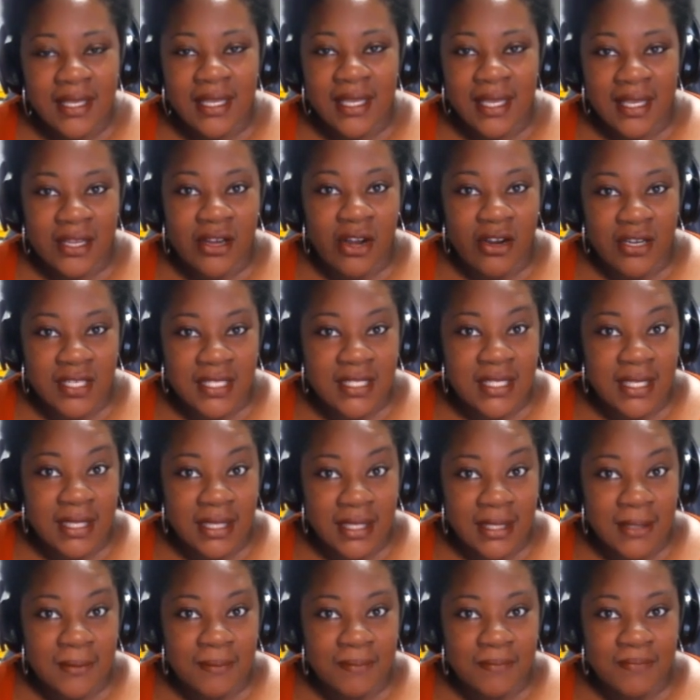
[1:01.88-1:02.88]
in our
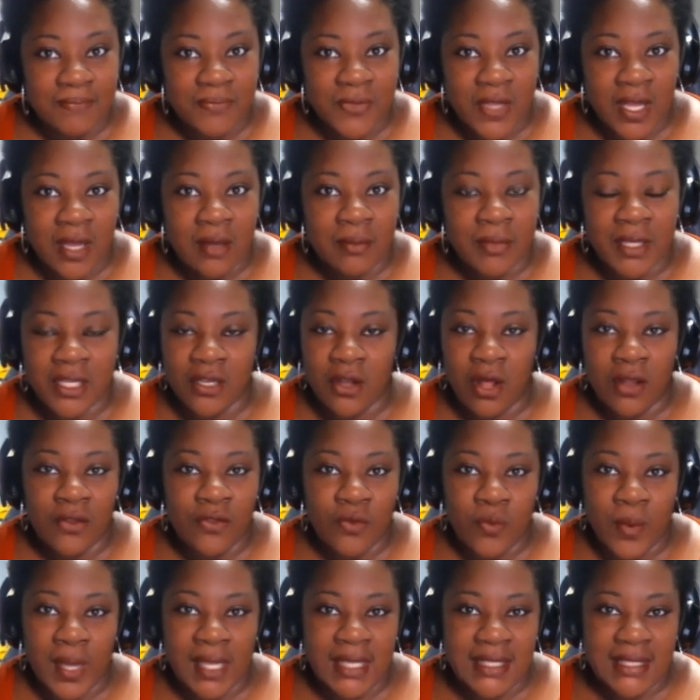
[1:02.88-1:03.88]
city in all the
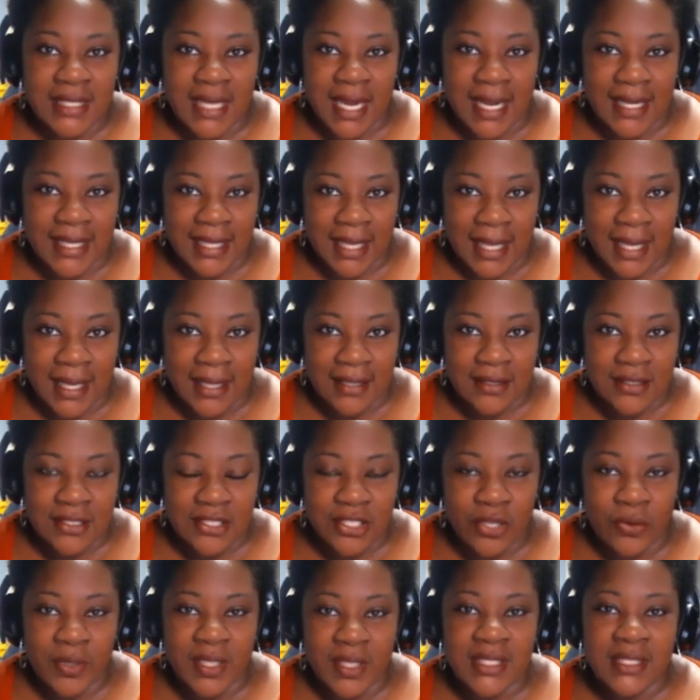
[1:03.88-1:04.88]
ways that I can.
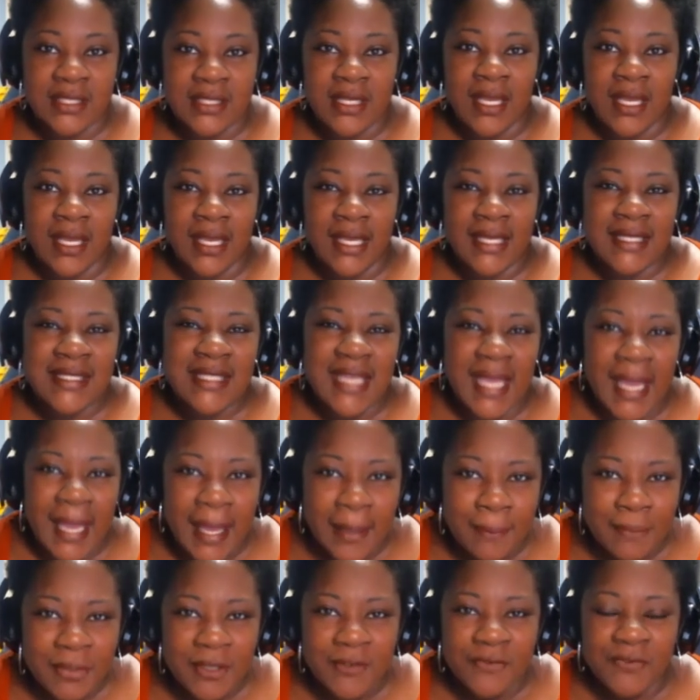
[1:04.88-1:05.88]
So it's
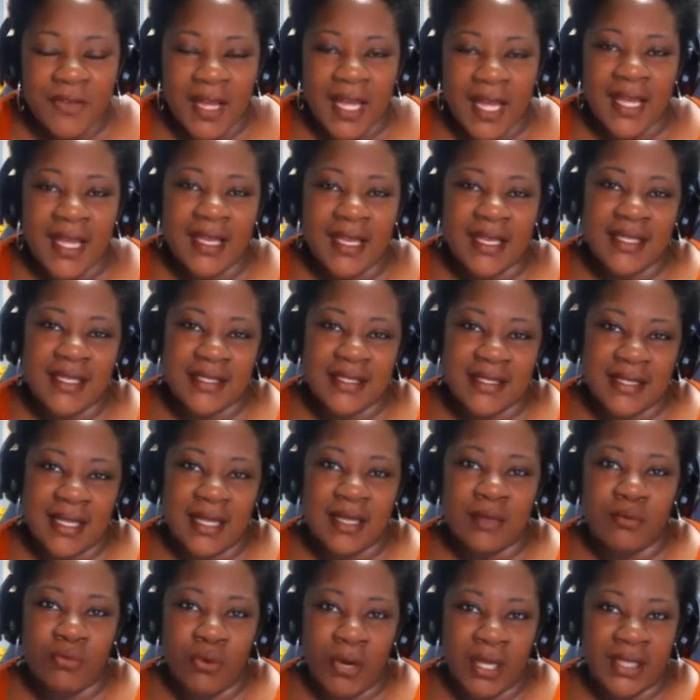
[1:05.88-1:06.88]
amplifying and
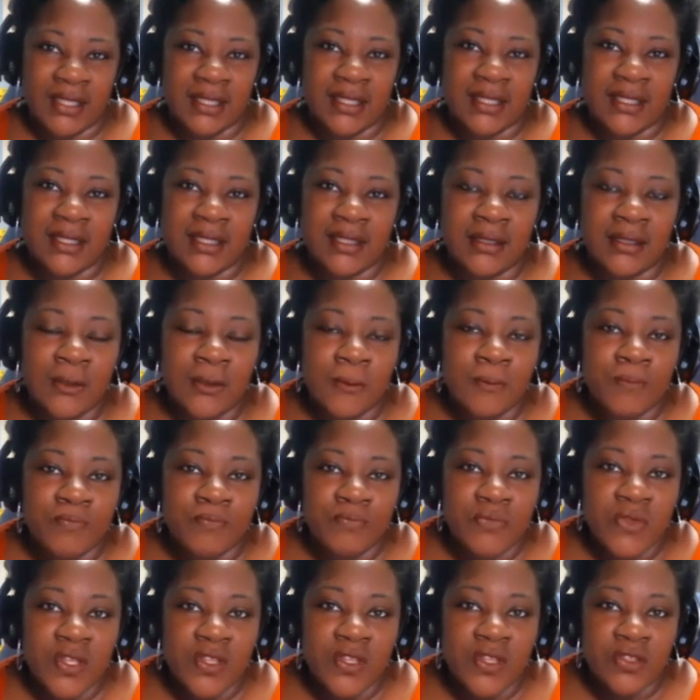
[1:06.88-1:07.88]
celebrating
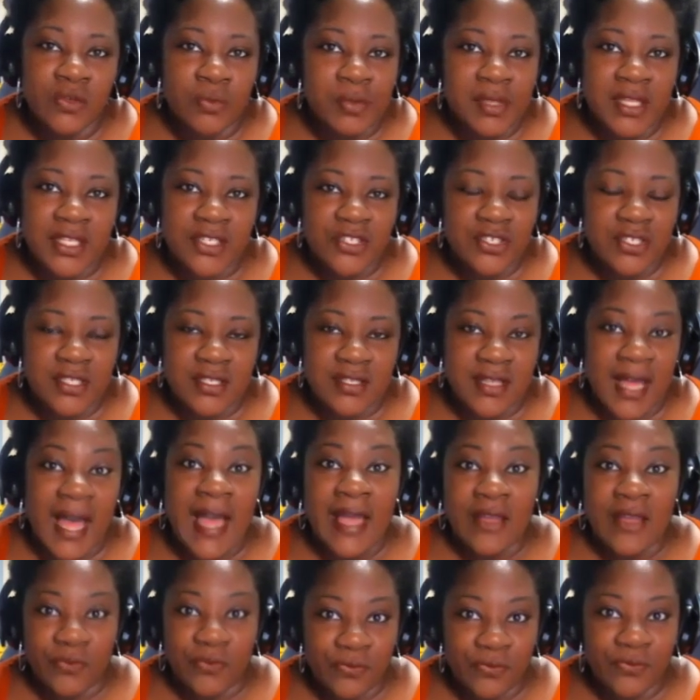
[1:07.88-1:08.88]
the religious
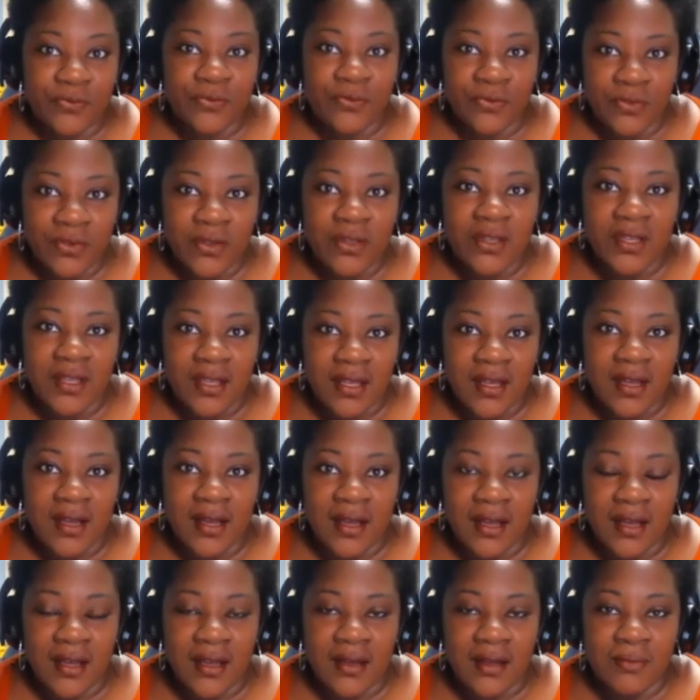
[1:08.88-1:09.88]
life
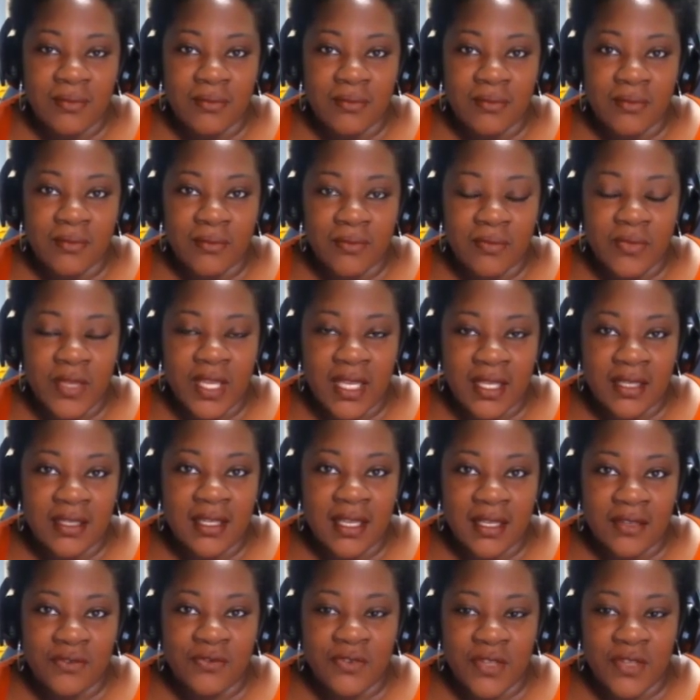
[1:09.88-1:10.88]

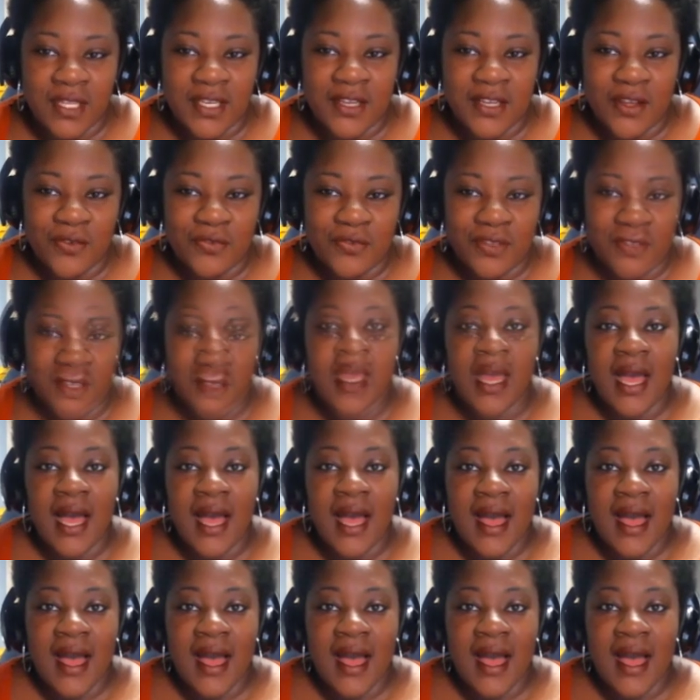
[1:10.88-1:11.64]
in Philadelphia.